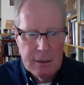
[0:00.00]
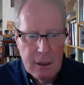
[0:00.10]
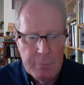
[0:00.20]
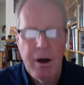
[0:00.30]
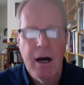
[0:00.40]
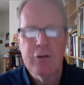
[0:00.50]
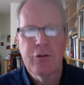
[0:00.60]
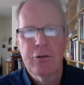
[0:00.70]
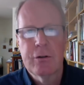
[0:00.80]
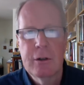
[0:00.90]
a
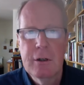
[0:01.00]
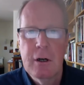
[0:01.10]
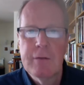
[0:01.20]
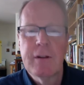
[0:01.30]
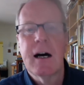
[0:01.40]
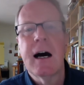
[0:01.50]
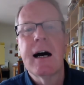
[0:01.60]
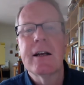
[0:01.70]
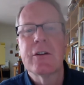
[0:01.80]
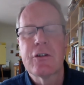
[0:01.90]
posture of the
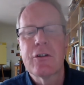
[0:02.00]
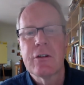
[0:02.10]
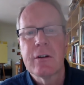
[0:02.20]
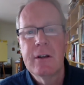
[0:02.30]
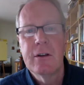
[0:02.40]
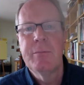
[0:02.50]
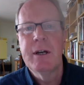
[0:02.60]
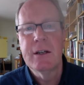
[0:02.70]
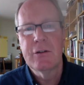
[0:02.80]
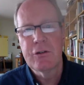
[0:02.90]
highest in the
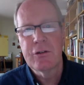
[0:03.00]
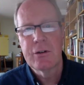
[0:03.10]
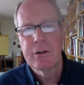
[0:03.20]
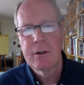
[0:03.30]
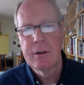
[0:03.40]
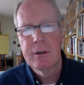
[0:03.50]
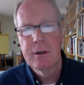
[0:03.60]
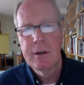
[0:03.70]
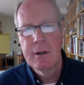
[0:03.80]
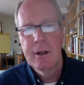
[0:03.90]
base,
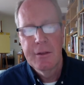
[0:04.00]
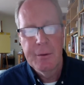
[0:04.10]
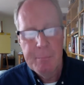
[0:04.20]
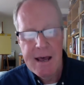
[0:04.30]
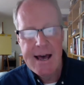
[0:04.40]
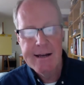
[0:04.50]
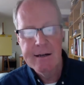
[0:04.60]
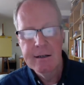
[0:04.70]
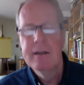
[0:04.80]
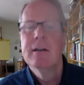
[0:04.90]
that man
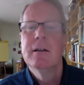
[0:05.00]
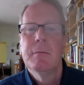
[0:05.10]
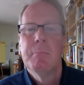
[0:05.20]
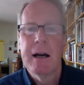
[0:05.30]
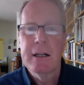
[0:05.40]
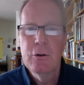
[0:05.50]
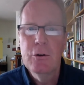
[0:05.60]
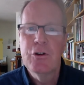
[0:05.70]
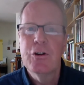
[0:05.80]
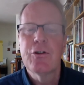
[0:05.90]
might
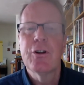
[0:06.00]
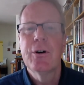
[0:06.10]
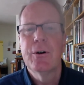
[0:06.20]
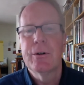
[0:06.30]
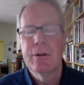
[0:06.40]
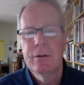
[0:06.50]
lose his load,